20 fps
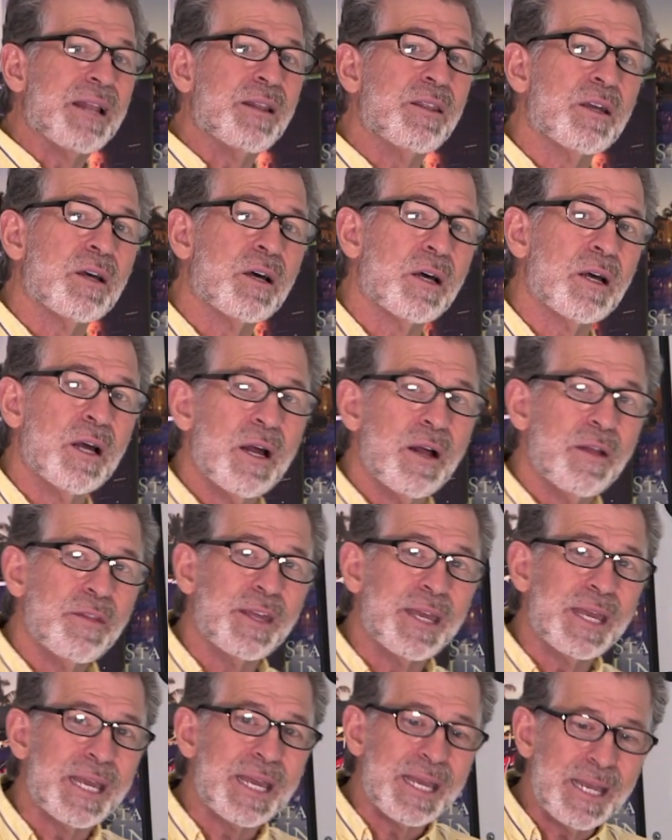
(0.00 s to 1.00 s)
in the
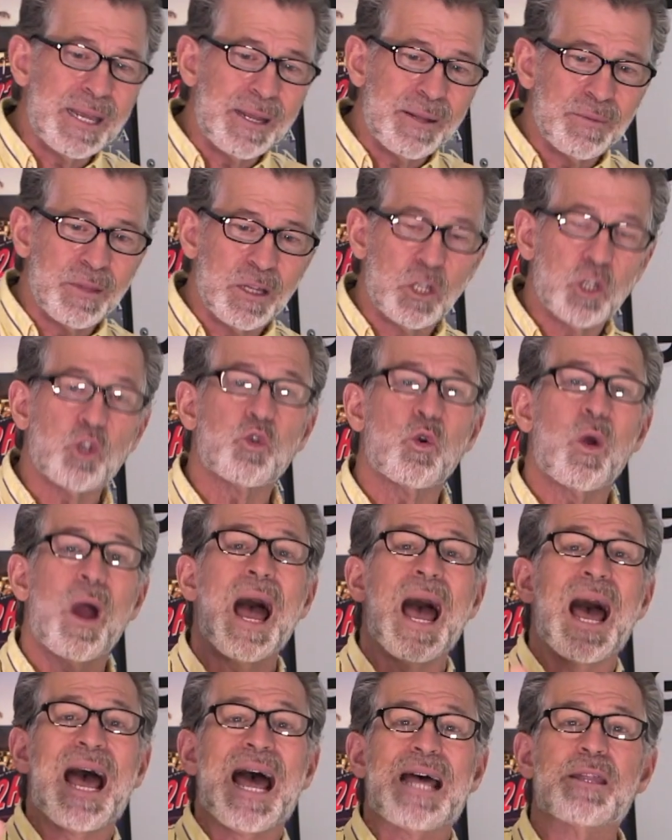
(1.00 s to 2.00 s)
the the
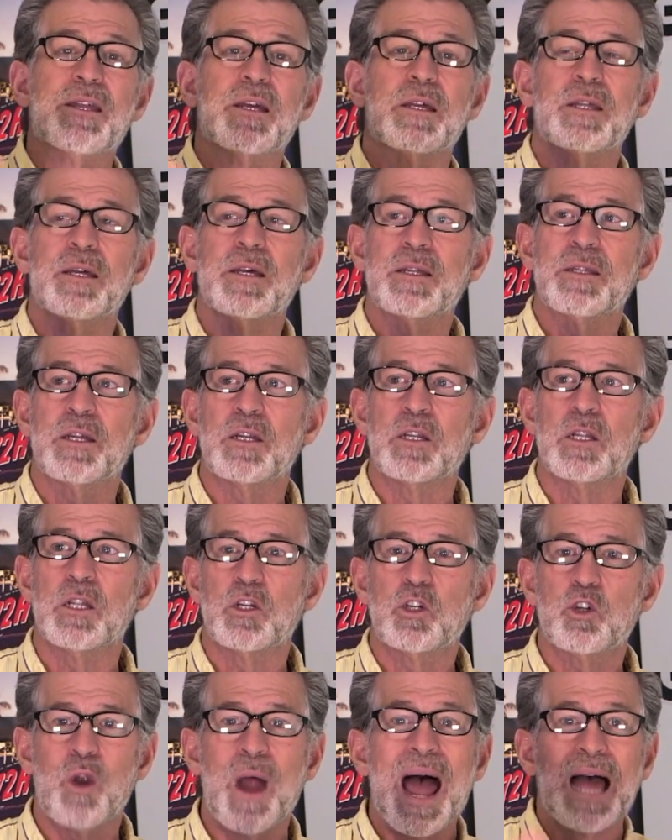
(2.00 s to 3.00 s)
try the, the, the,
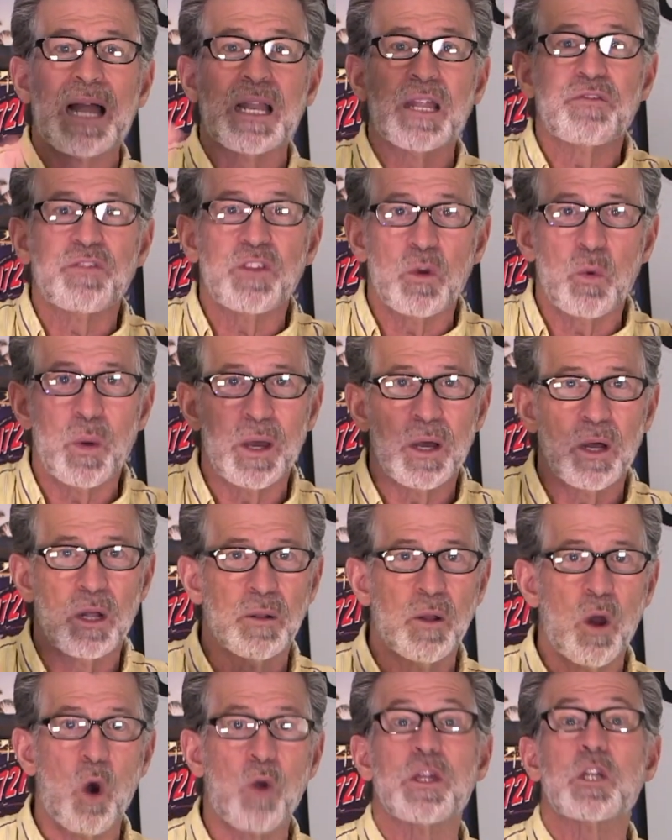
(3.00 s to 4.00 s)
the trial, if you
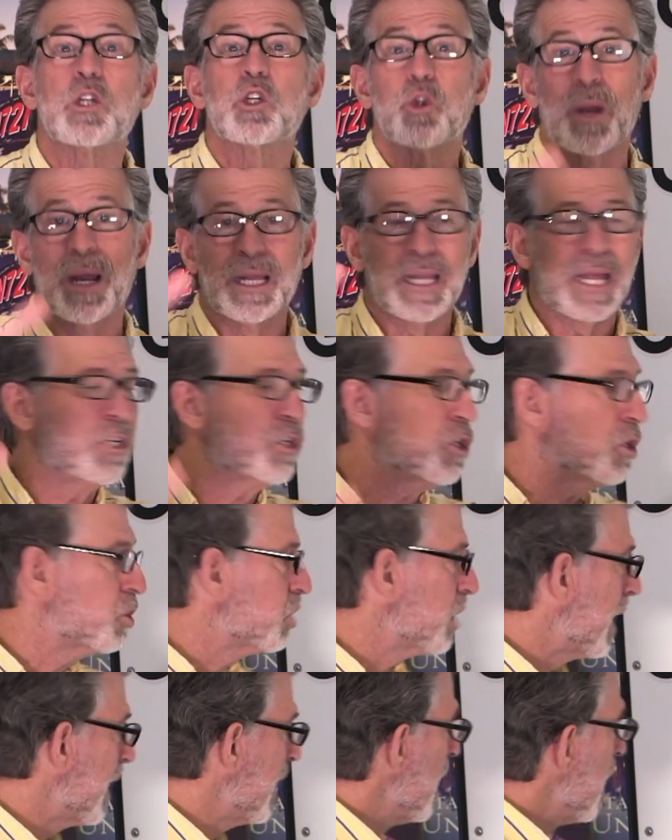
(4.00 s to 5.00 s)
will, or the trail I should
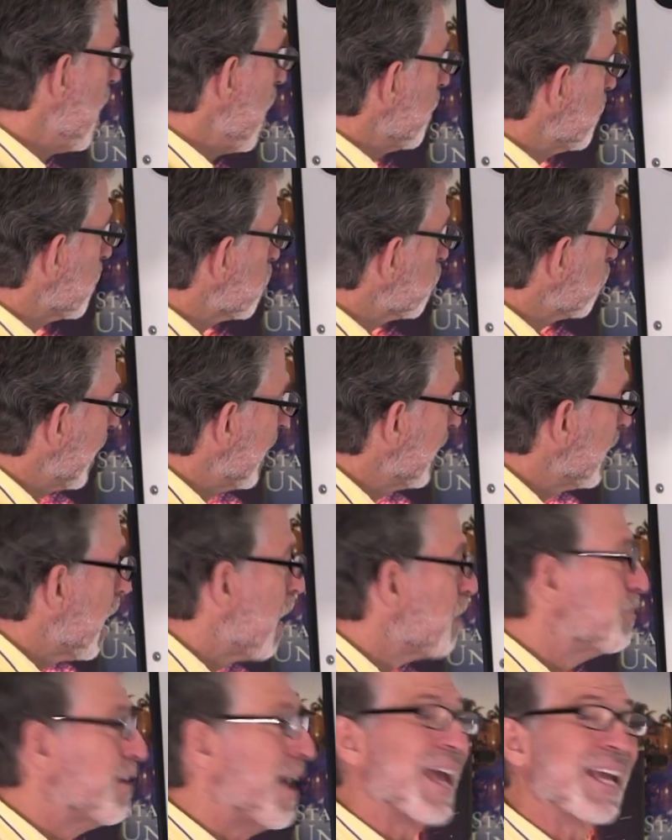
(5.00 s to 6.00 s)
say, the trail
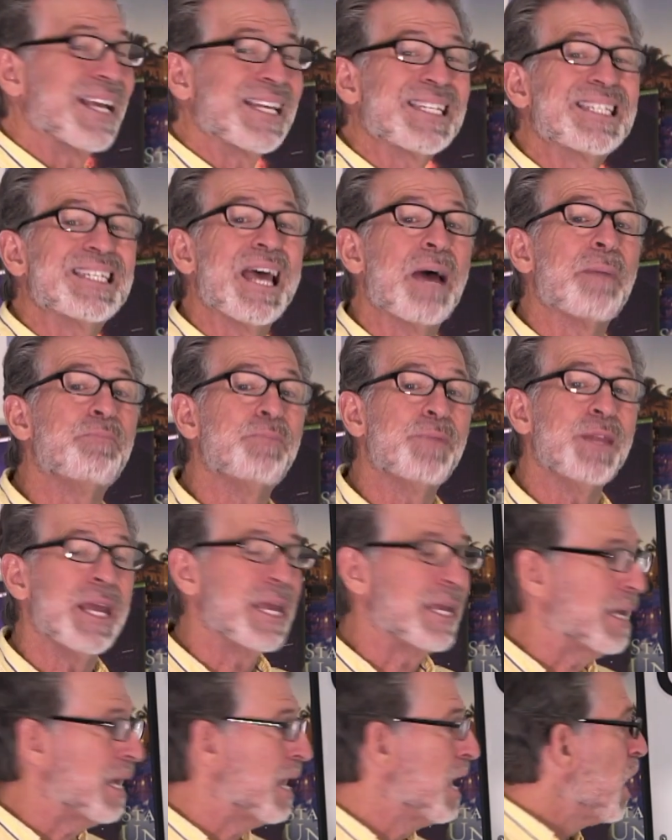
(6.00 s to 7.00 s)
of
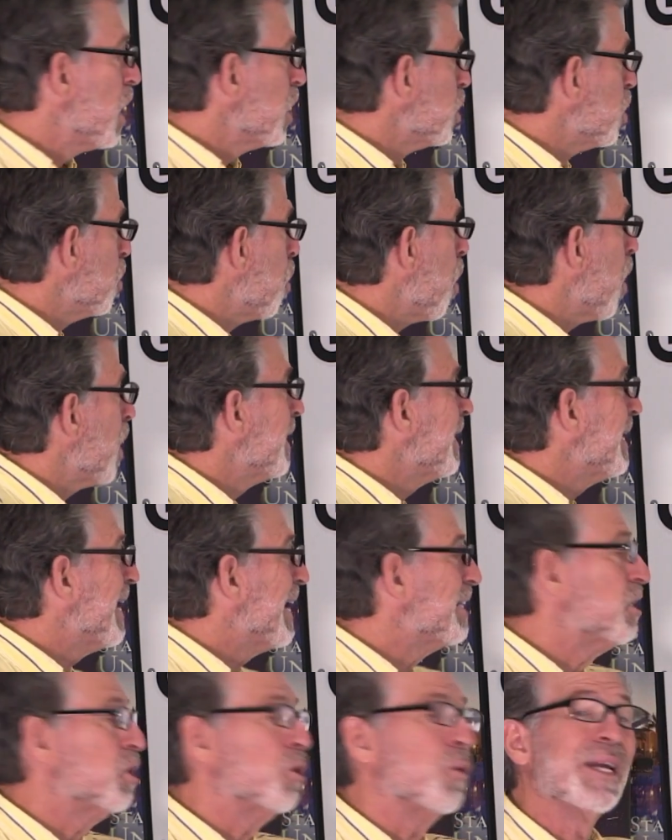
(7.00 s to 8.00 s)
accepting. You want to
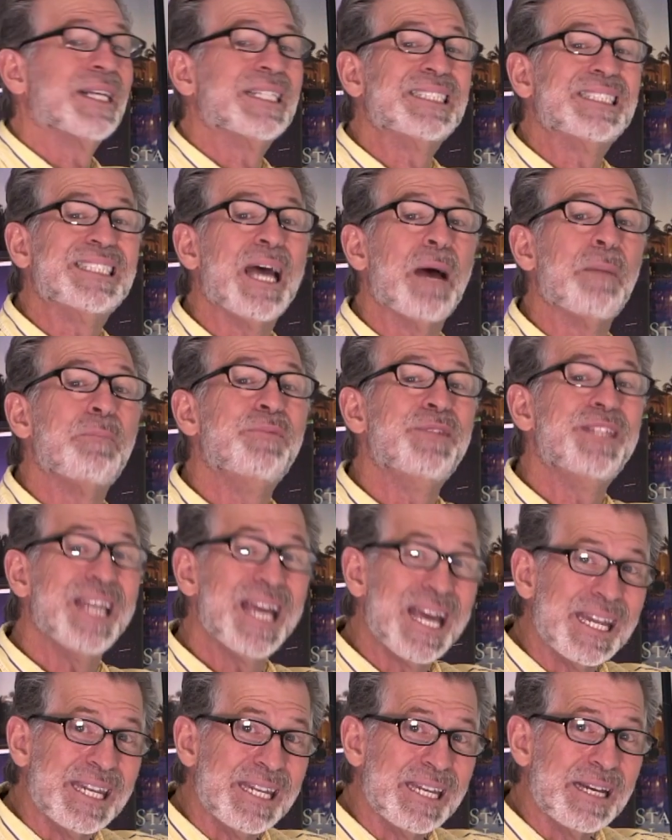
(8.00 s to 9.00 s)
get to
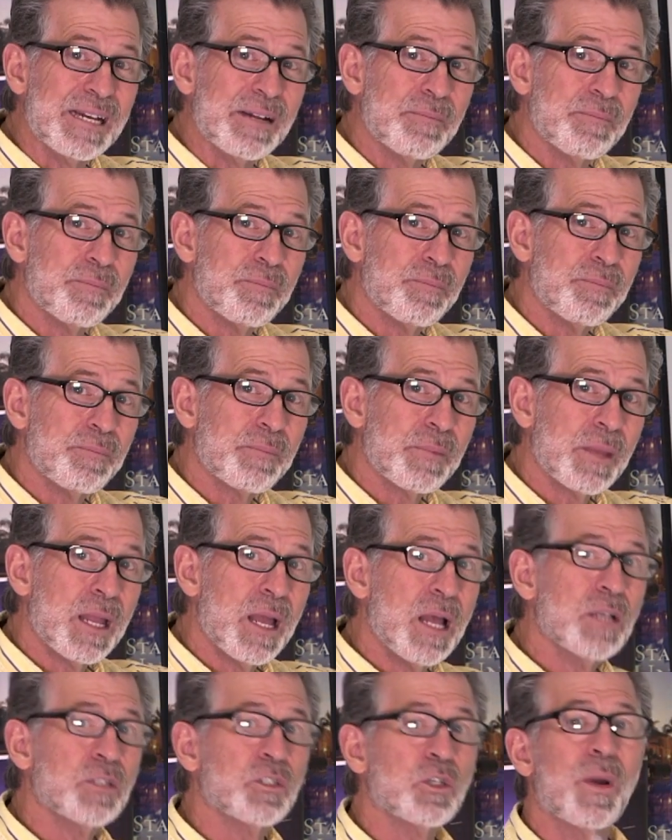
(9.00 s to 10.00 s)
accepted.
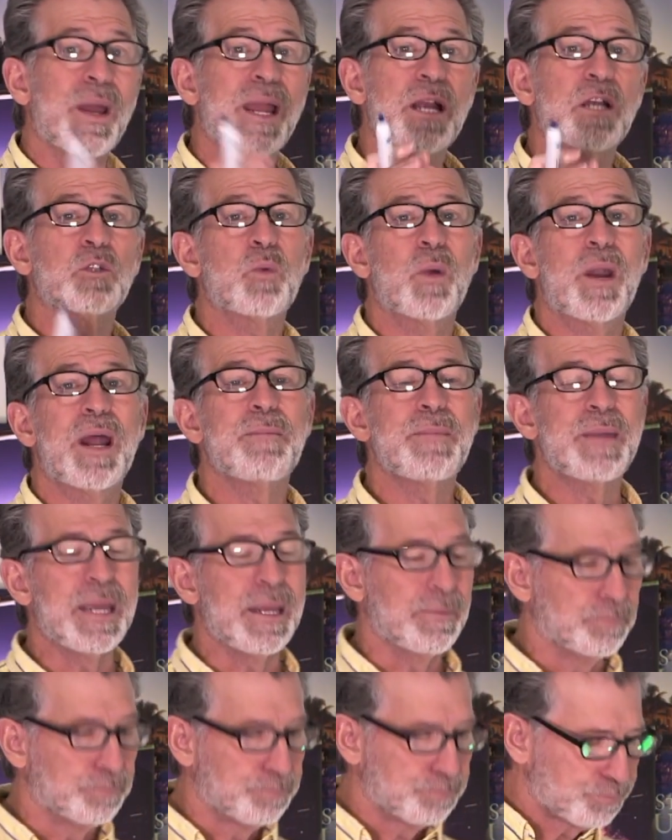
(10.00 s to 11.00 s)
So here's what I
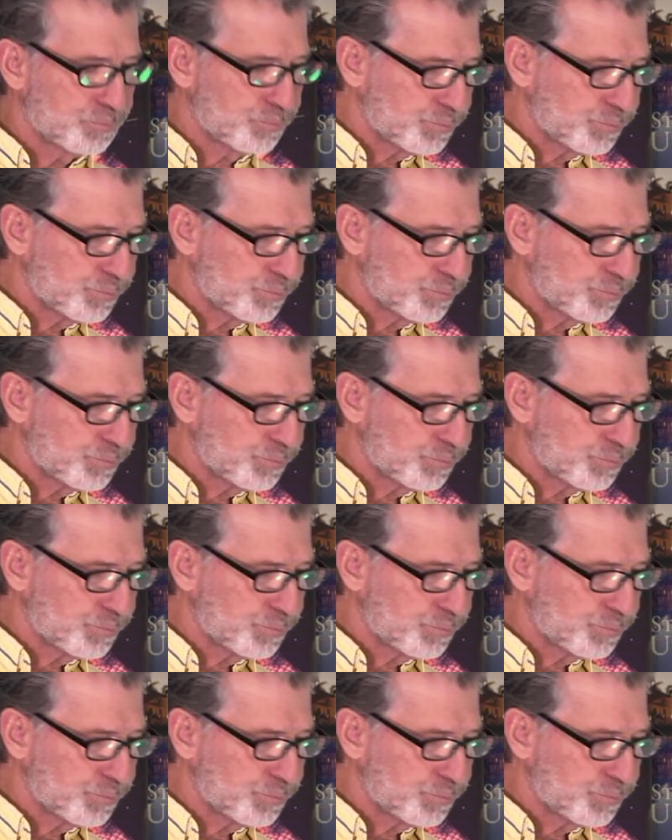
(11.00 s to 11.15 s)
mean.